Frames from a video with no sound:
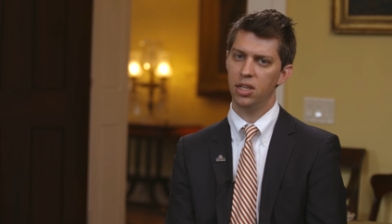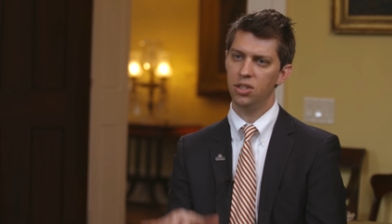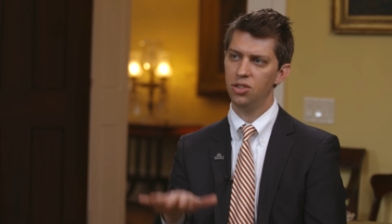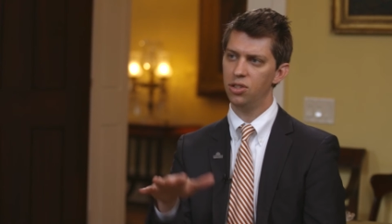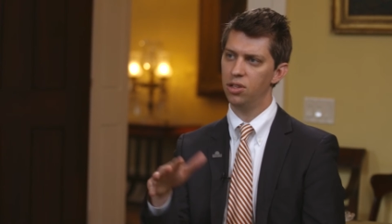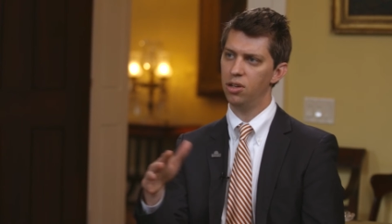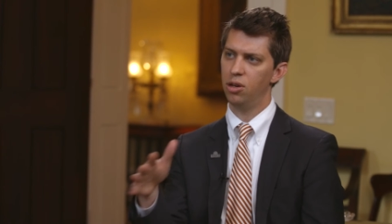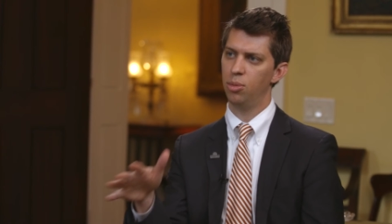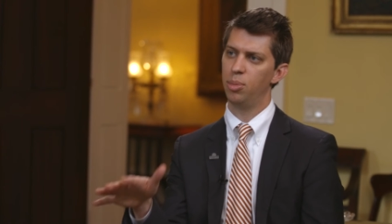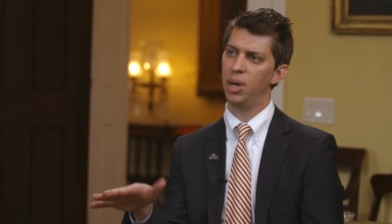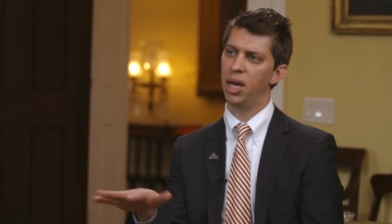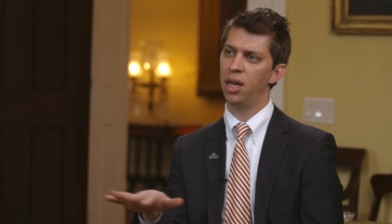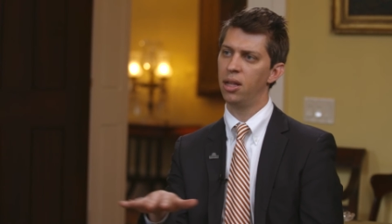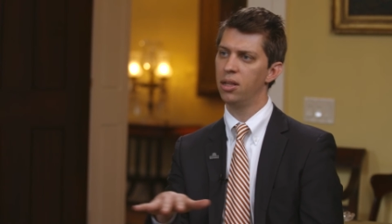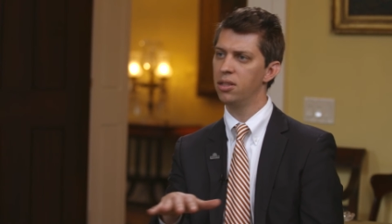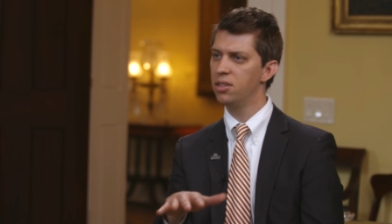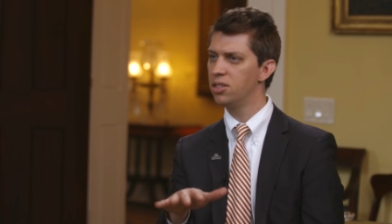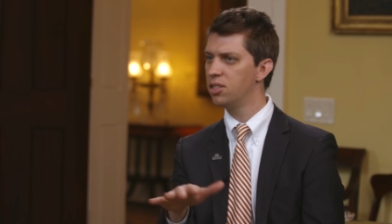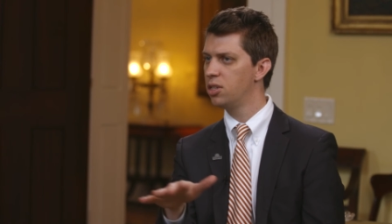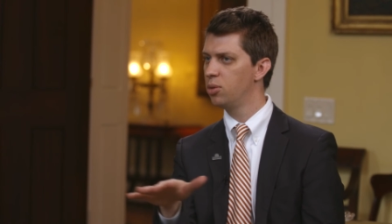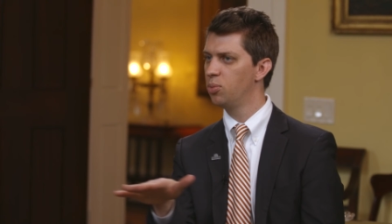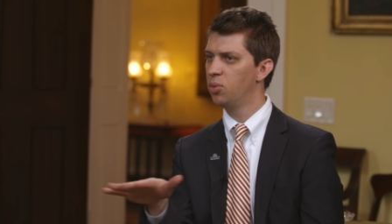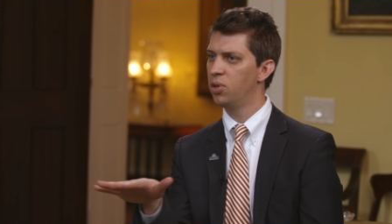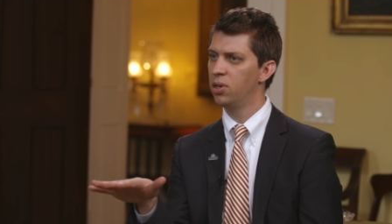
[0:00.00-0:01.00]
Is there a
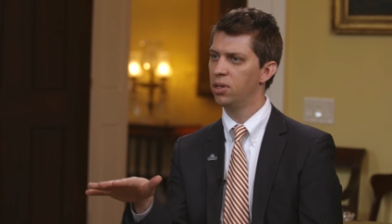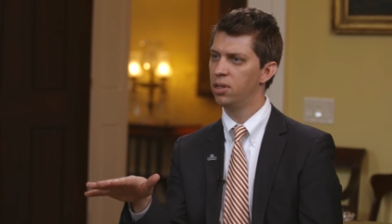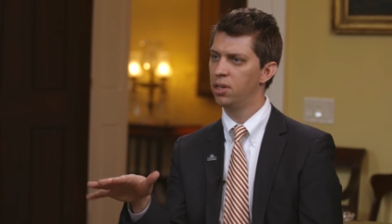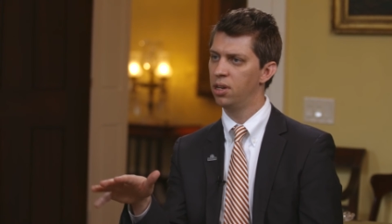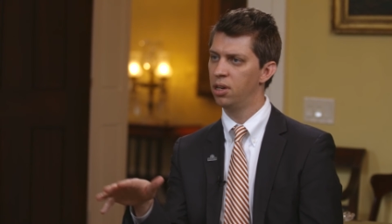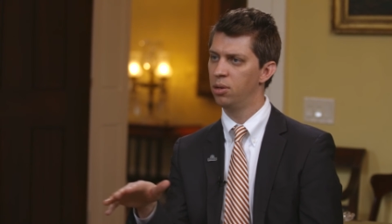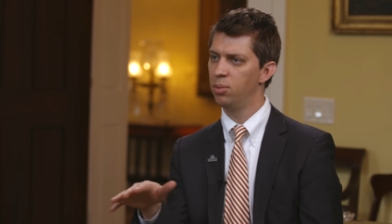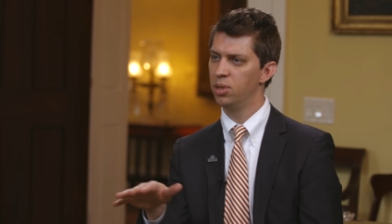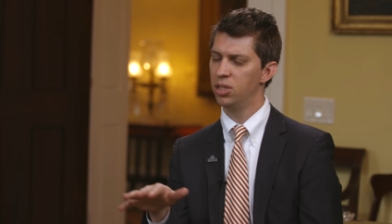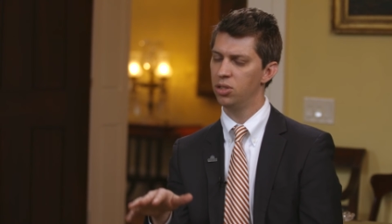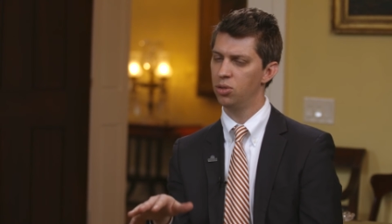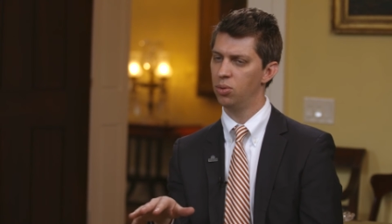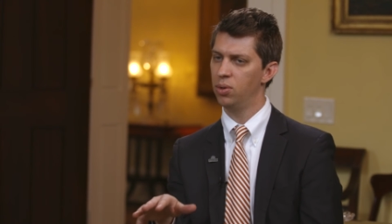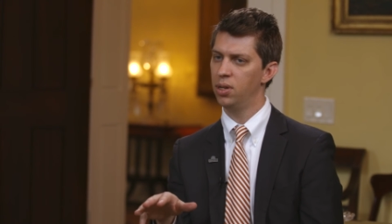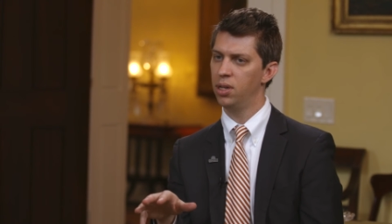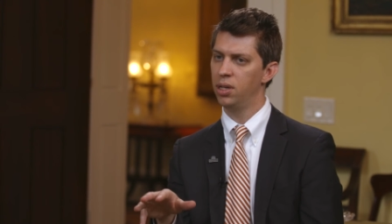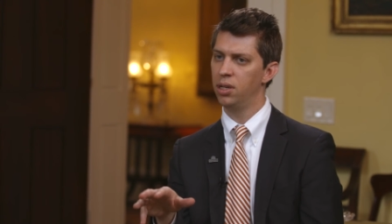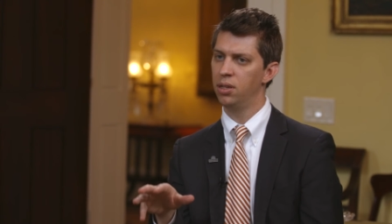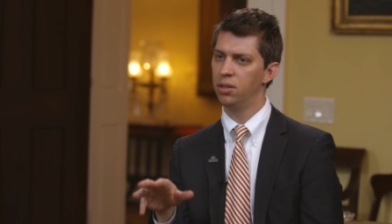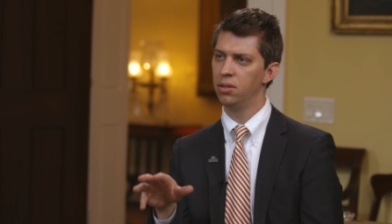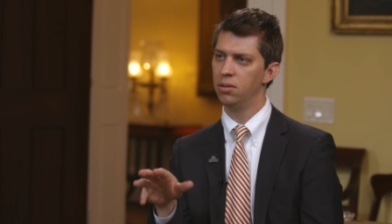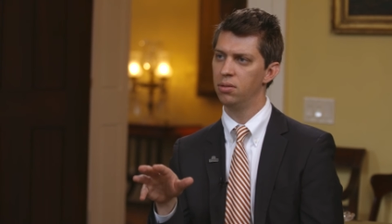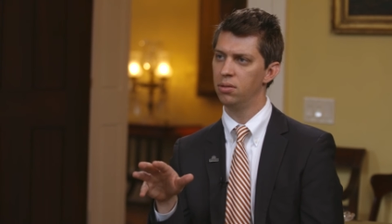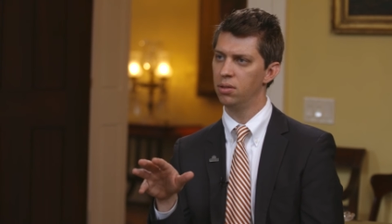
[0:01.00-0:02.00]
balance somewhere in there
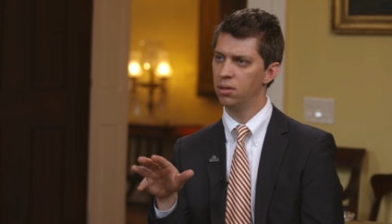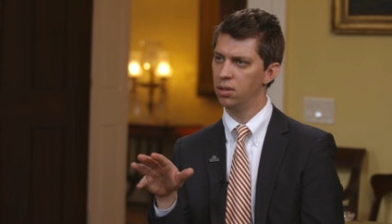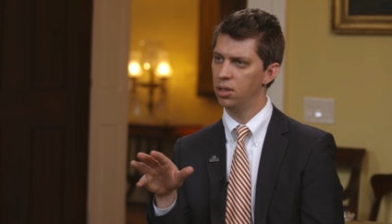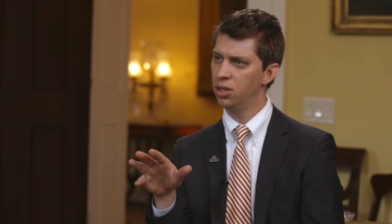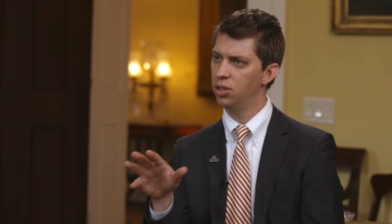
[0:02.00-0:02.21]
between